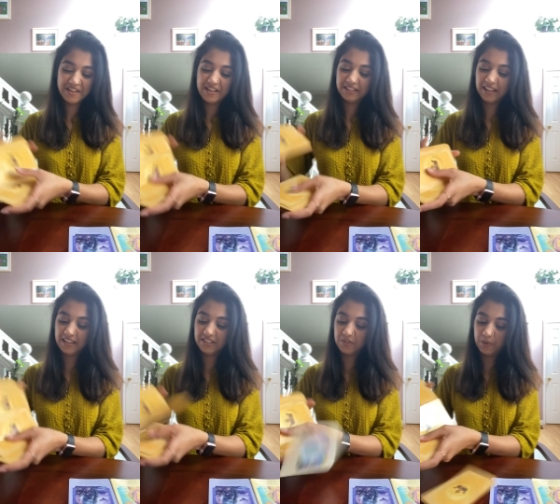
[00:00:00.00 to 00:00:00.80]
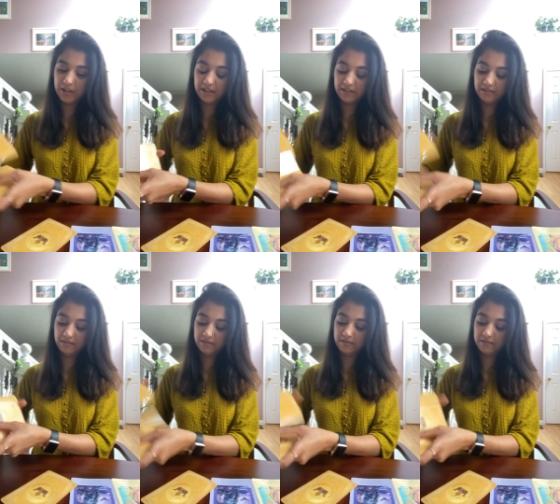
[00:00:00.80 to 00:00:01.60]
Last one.
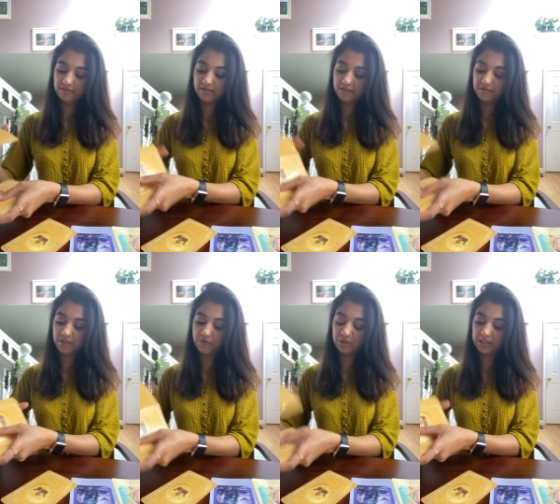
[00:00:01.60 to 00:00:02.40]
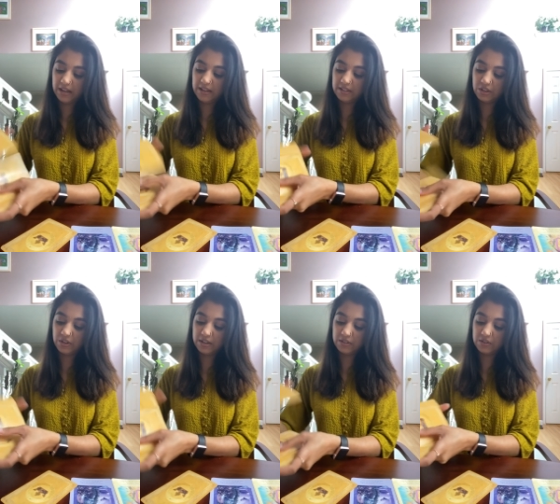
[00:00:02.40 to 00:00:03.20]
Everyone's highest and
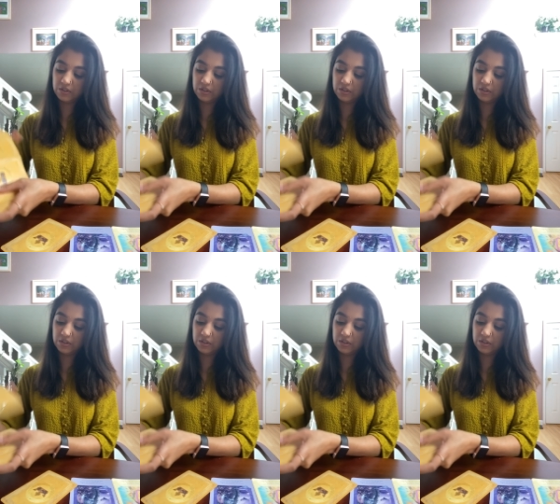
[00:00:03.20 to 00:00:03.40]
greatest good